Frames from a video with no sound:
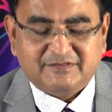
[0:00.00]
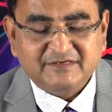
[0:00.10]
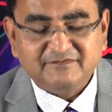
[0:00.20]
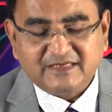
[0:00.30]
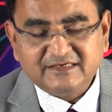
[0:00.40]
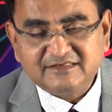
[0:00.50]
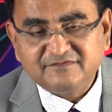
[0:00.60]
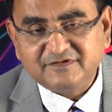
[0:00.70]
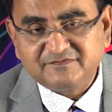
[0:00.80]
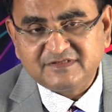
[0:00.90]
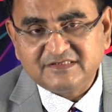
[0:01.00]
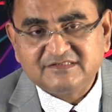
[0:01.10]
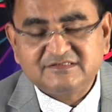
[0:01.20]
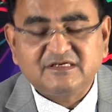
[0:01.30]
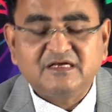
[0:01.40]
in
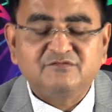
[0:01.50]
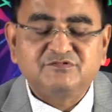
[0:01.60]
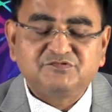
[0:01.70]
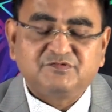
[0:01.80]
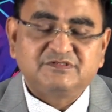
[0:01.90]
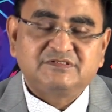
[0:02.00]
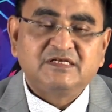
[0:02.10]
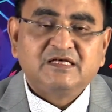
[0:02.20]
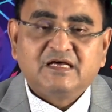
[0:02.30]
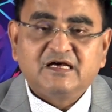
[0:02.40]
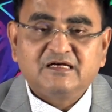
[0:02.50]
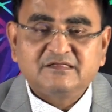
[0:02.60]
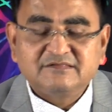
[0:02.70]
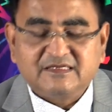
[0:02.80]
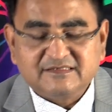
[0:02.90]
1950s which was
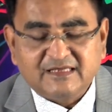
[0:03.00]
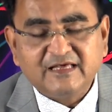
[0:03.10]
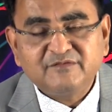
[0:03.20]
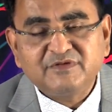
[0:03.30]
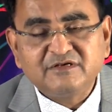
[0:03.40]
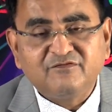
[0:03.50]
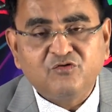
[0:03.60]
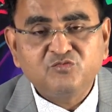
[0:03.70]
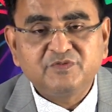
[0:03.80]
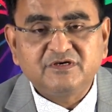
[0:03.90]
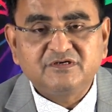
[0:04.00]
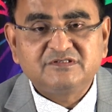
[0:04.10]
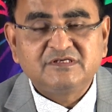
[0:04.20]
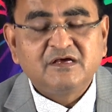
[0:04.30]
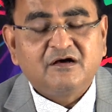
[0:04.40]
that time in vogue
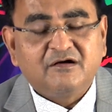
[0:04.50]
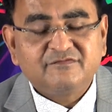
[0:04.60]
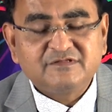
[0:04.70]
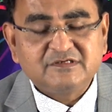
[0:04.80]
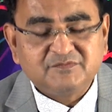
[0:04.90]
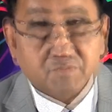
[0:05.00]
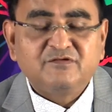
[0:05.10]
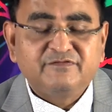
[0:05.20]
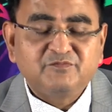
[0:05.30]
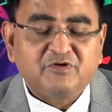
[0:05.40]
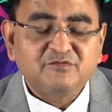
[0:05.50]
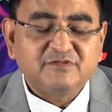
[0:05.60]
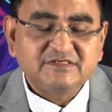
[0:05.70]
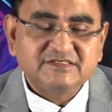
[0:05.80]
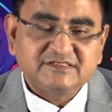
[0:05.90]
because of the olefin
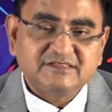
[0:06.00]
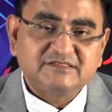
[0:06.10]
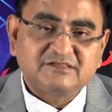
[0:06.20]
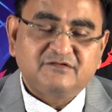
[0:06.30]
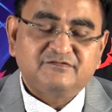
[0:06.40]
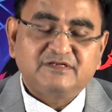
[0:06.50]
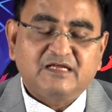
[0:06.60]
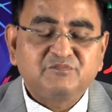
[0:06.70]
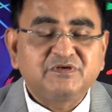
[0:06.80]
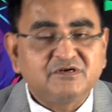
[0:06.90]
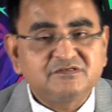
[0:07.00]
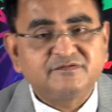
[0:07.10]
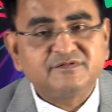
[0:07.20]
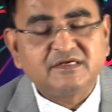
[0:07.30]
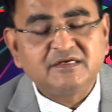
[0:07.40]
polymerization discovery and because
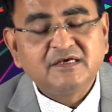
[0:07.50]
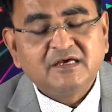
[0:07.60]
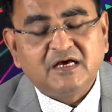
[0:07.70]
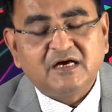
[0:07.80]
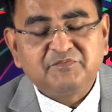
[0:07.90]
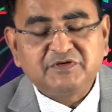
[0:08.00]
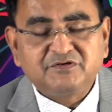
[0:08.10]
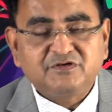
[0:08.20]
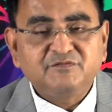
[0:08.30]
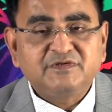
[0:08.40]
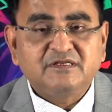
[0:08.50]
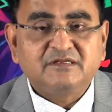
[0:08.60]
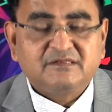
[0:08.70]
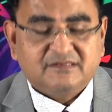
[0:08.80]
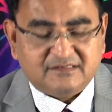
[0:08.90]
of the
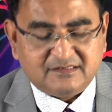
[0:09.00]
petrochemical